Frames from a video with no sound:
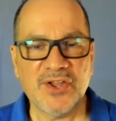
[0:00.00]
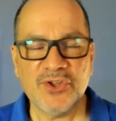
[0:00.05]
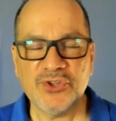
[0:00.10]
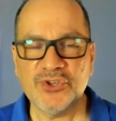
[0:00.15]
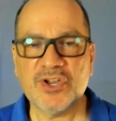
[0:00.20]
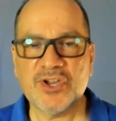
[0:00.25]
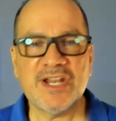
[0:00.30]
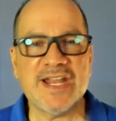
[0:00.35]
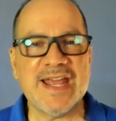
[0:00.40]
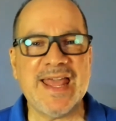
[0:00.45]

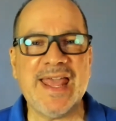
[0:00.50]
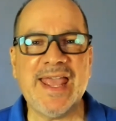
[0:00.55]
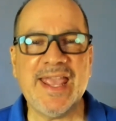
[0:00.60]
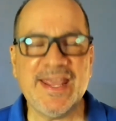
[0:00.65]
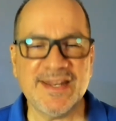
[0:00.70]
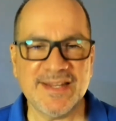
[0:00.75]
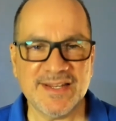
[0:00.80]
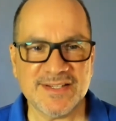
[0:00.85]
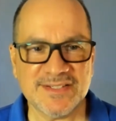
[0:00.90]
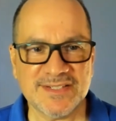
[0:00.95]
You're going to
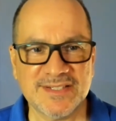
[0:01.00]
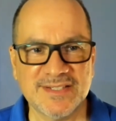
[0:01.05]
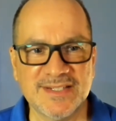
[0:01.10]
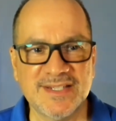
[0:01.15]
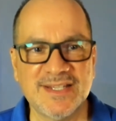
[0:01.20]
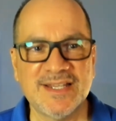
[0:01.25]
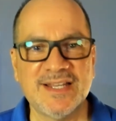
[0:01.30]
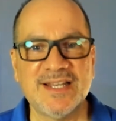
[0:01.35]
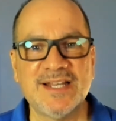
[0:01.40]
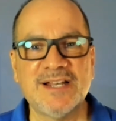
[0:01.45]
hate it,
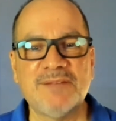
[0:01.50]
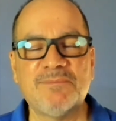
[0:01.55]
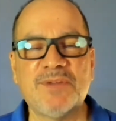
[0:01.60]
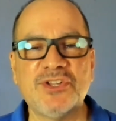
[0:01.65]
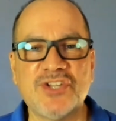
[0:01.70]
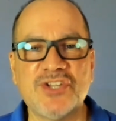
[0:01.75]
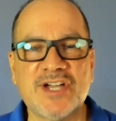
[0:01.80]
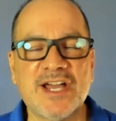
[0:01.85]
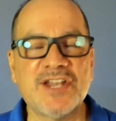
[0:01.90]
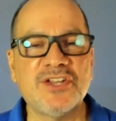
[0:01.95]

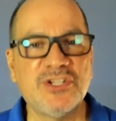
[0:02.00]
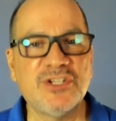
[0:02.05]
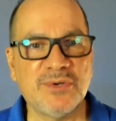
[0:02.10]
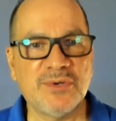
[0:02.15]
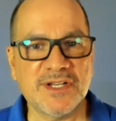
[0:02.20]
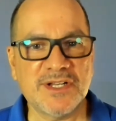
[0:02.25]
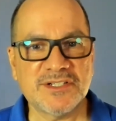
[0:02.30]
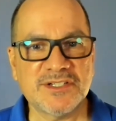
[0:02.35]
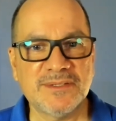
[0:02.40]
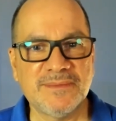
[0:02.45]
but you got to do
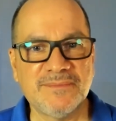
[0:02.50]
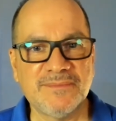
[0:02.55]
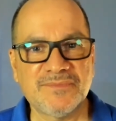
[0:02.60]
it.